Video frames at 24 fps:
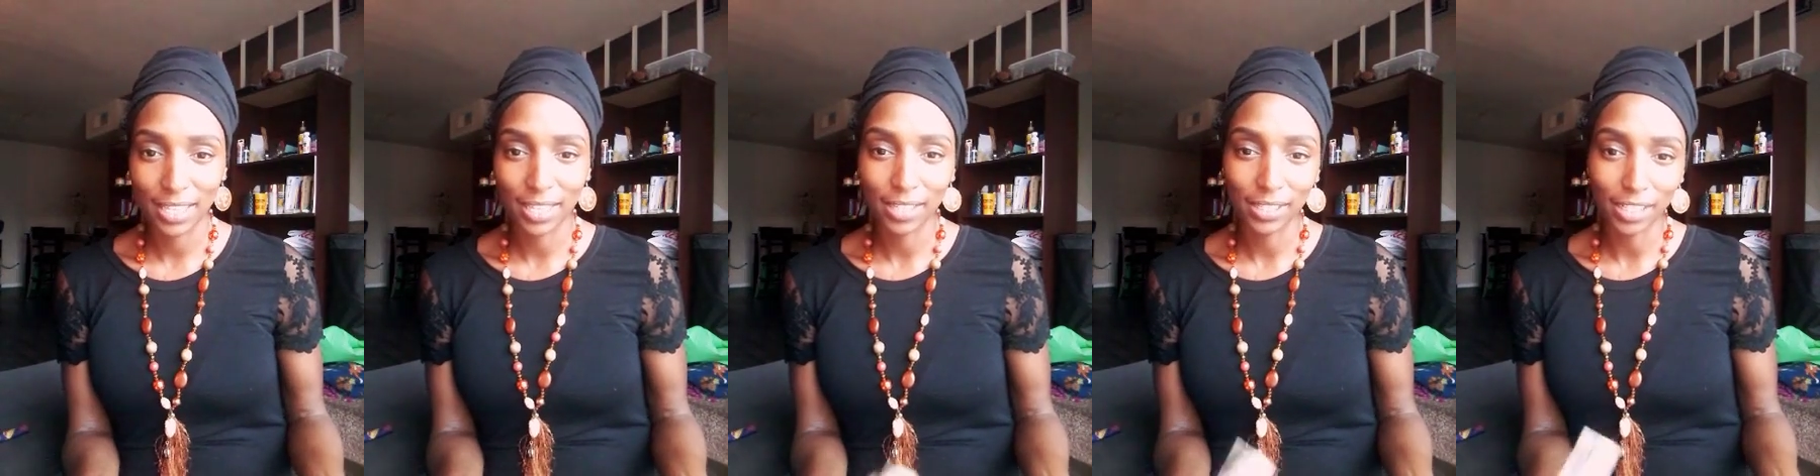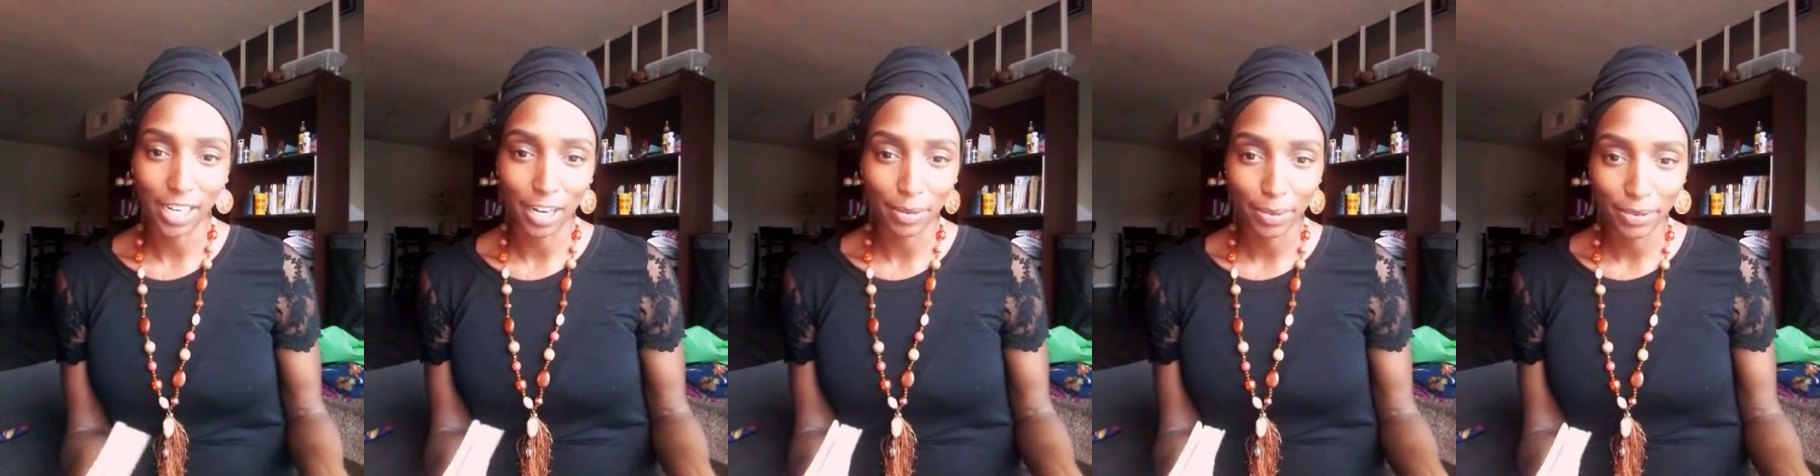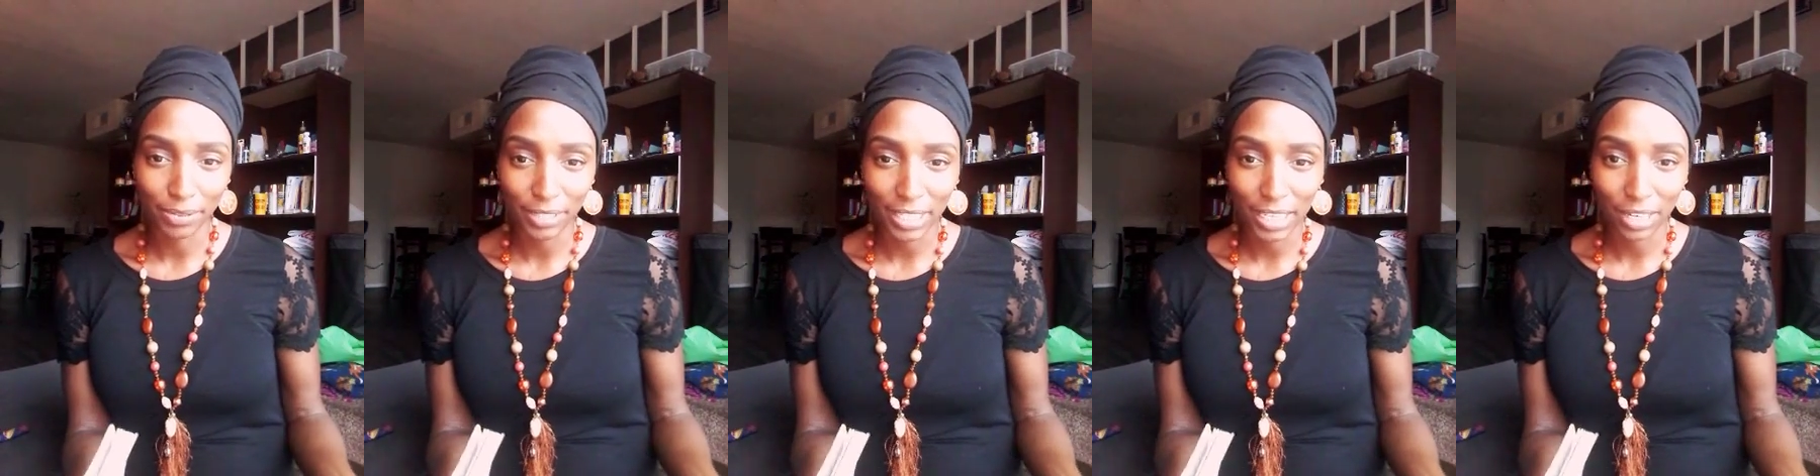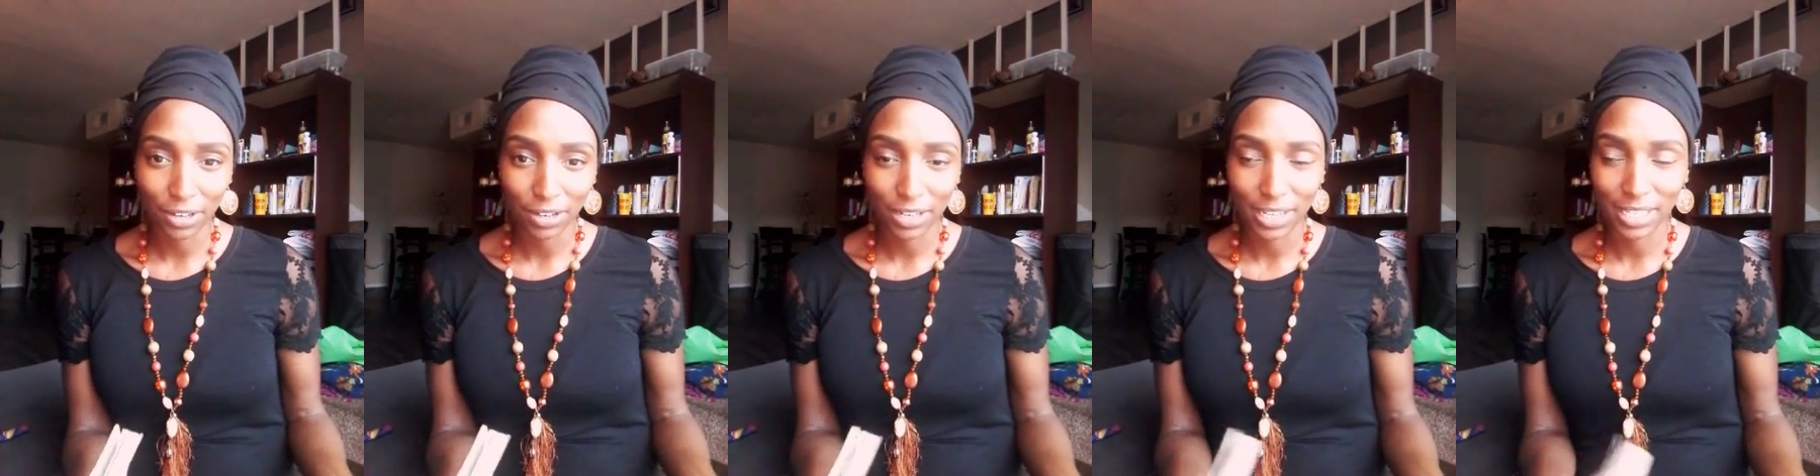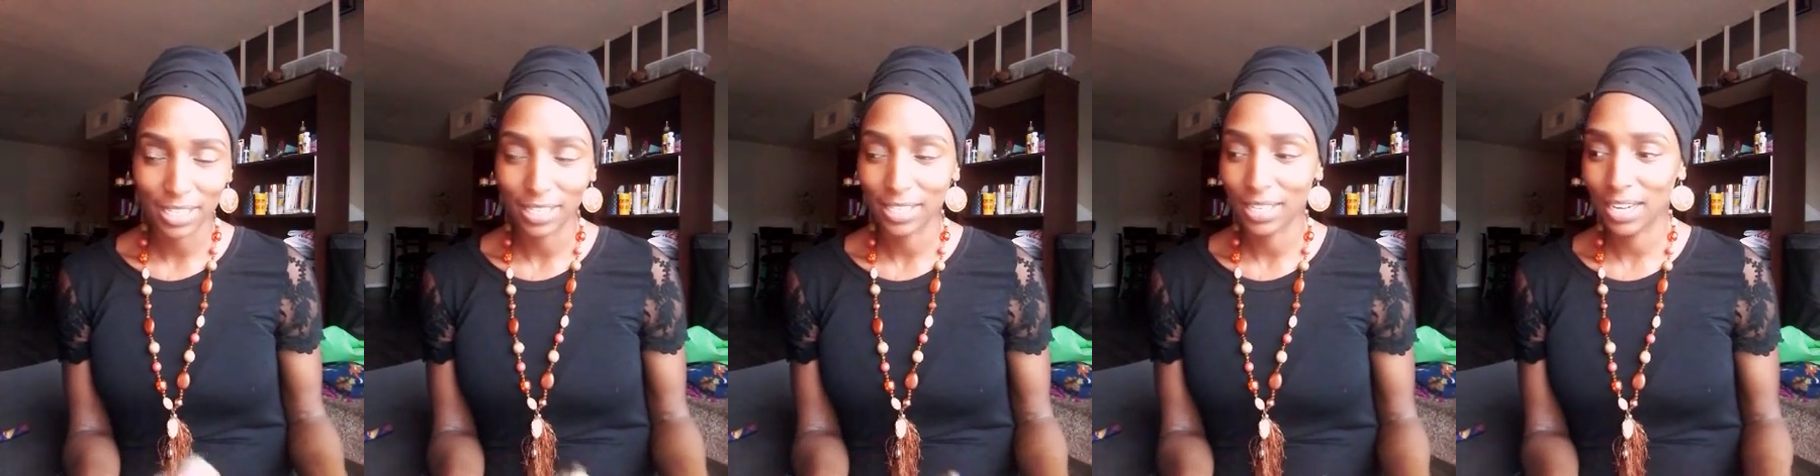the term of
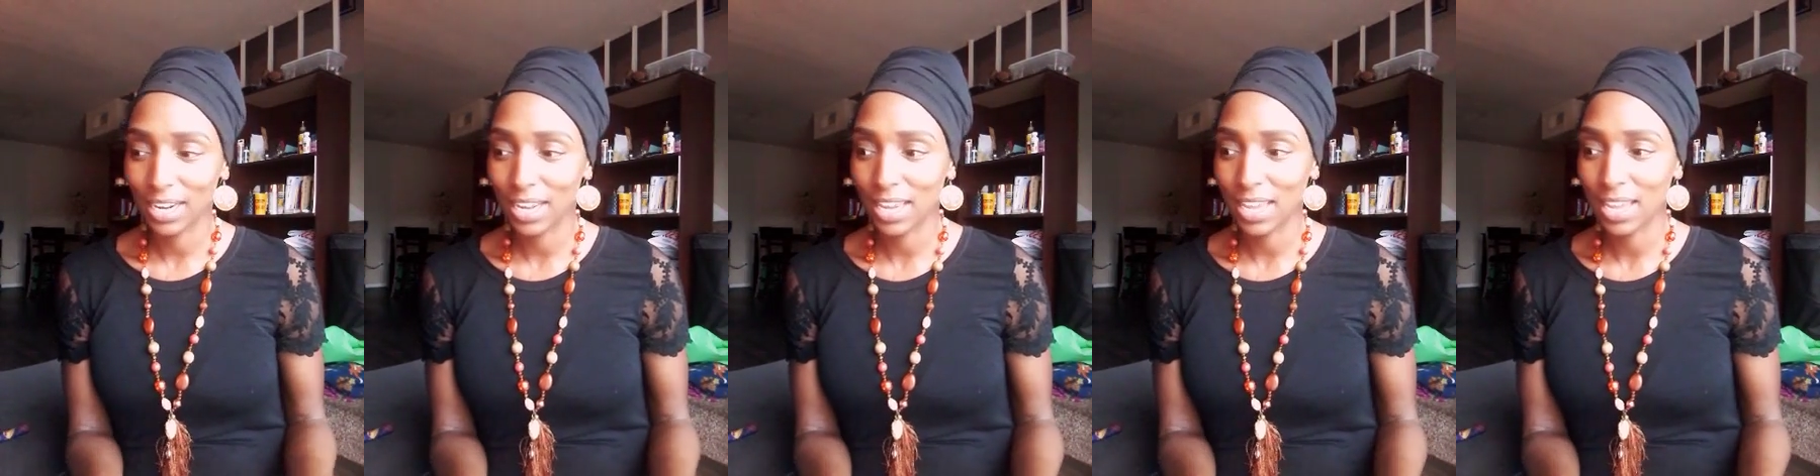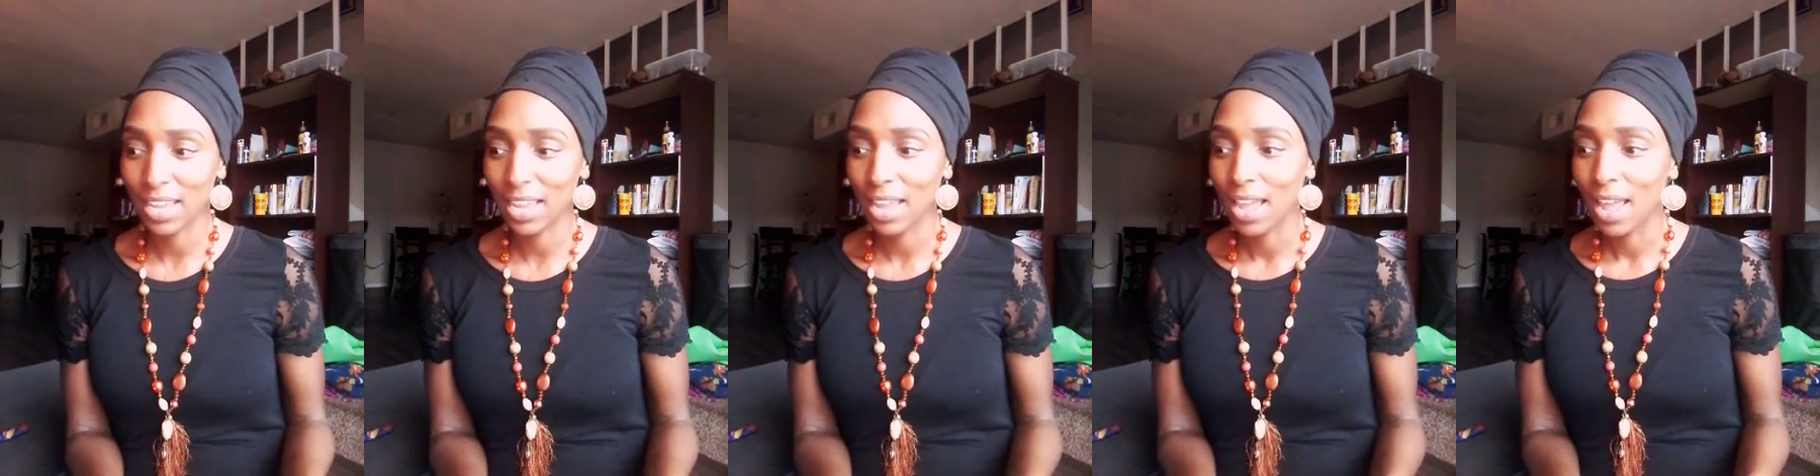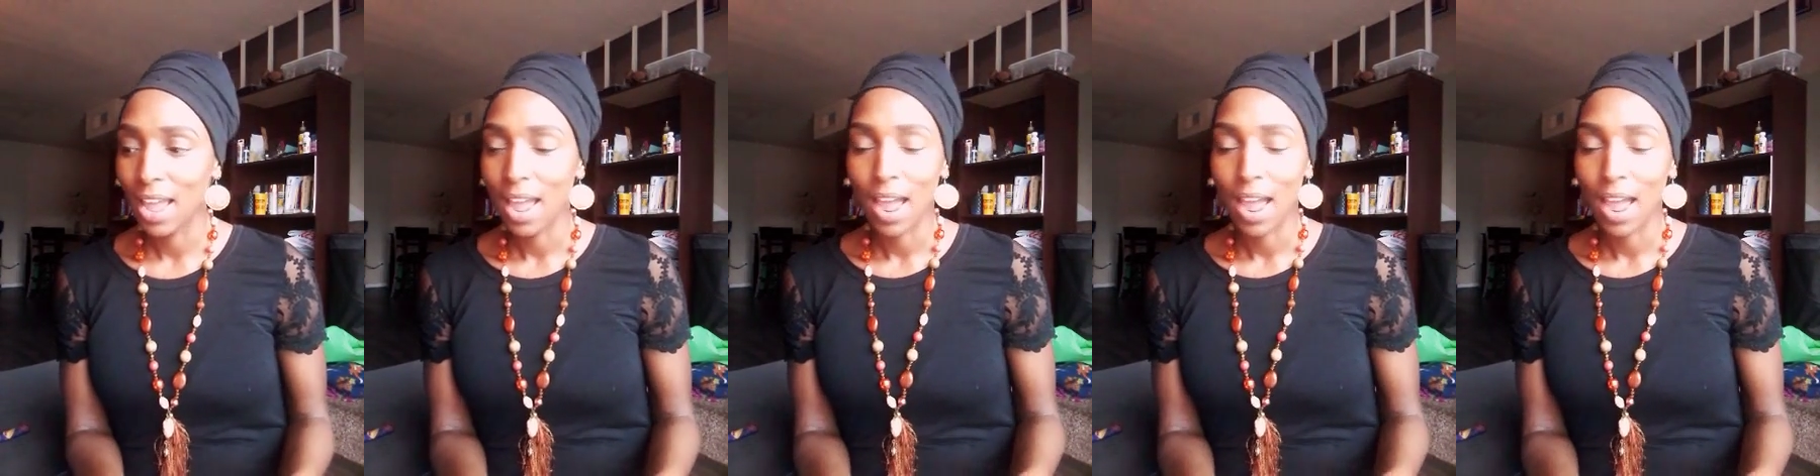synchronicity,